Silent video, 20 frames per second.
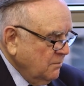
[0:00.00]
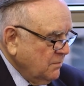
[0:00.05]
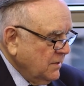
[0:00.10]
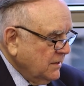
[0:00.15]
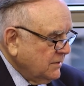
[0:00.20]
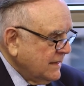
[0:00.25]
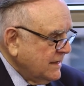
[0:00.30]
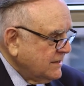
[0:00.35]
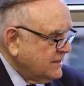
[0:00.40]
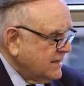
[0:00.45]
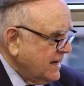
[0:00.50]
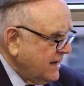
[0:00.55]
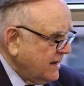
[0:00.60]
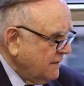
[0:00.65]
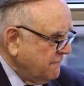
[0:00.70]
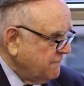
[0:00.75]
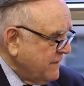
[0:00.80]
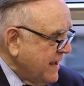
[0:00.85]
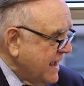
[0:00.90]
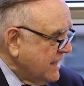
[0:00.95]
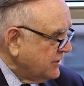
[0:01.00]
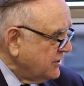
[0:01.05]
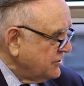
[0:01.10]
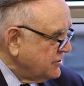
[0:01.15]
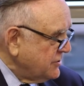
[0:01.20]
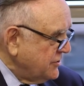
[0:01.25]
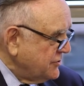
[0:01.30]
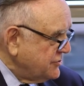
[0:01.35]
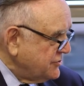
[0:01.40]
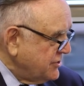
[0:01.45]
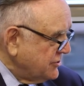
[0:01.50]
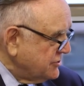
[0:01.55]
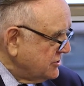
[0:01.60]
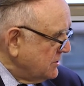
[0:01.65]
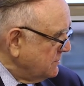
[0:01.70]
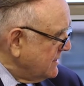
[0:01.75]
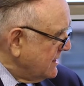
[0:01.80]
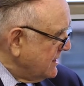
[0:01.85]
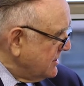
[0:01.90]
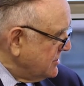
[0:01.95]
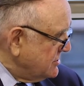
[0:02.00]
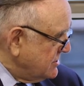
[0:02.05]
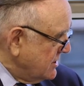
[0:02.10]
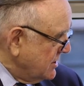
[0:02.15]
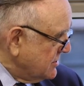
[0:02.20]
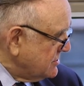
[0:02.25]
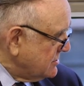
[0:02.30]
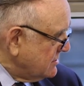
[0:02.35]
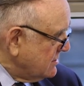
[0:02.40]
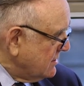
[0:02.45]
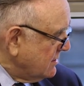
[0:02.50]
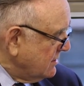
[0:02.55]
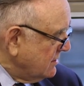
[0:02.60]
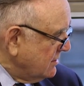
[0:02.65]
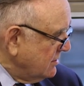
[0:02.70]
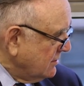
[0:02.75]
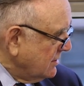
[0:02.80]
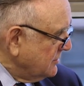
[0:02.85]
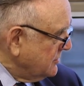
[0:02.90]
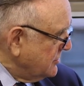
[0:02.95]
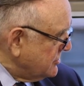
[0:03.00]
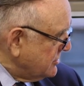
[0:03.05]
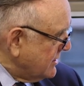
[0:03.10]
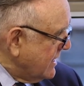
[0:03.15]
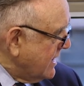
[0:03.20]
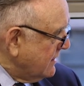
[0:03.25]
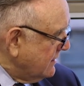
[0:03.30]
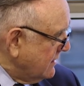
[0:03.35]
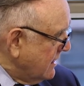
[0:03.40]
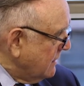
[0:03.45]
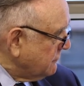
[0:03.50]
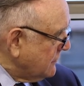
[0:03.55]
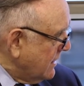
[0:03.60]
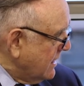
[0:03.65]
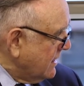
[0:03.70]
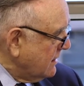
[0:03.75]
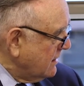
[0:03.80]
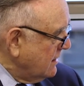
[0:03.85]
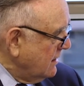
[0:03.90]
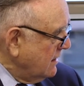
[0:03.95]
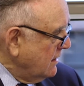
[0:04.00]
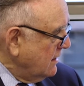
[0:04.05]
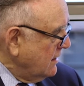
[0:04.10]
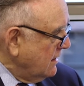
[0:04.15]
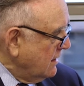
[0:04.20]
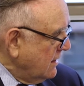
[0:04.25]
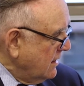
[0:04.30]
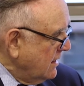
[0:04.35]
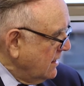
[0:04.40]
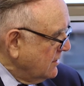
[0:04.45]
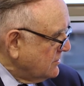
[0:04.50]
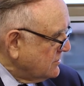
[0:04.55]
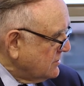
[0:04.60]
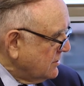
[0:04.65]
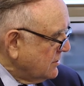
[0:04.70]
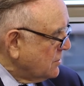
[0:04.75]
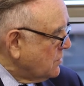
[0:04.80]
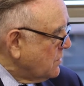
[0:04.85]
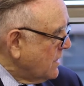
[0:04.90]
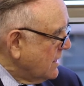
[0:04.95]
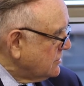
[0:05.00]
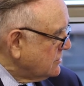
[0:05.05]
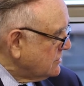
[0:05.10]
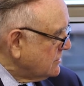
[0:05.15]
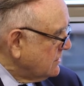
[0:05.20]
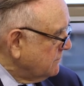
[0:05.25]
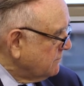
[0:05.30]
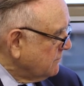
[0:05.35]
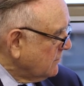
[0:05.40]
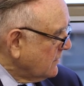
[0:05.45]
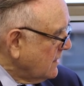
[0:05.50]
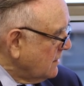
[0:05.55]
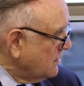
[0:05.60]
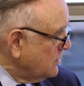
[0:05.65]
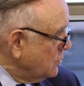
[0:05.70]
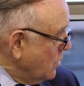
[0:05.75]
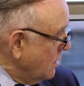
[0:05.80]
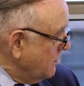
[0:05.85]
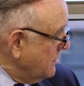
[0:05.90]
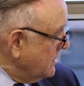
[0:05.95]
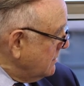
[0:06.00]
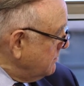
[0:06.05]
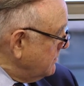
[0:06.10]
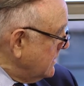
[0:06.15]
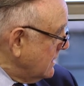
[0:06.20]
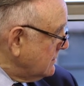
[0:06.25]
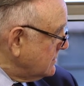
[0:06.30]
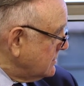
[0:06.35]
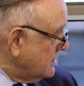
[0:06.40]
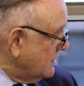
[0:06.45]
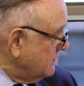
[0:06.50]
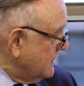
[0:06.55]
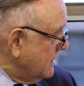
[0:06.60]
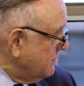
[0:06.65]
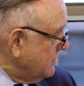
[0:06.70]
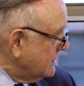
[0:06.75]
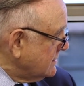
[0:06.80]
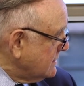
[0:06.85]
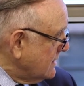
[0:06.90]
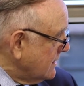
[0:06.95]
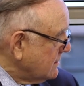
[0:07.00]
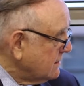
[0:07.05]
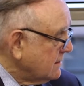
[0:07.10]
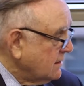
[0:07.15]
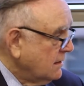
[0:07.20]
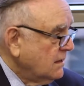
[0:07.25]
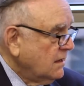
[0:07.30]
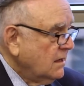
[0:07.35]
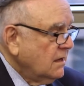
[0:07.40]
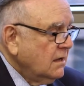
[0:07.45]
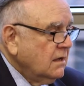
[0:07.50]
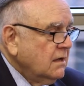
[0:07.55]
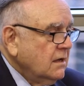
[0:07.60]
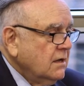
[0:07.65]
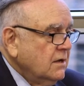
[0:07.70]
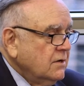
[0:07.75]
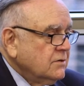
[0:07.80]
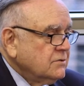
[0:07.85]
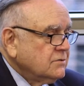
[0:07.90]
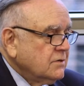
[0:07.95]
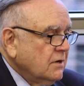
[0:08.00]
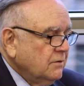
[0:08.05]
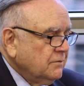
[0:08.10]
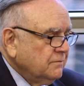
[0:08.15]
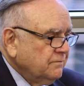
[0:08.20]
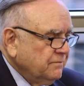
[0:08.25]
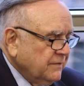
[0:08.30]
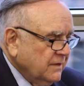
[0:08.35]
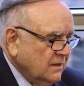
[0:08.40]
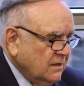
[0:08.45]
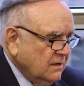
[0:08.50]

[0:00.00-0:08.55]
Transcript: But they take advantage of the system that exists, and you understand that I answer the question. No, you want me to, you know, maybe I'll take that? Please. So,